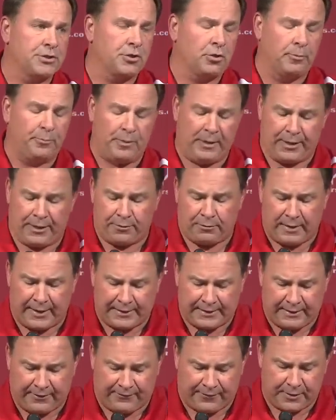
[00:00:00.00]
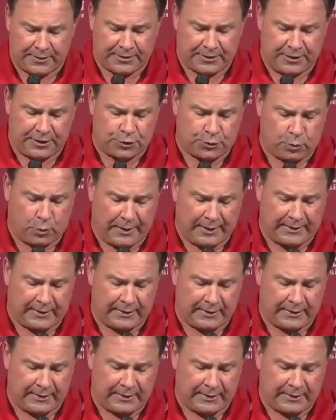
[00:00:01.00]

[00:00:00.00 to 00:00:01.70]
You're going to play a great defense this week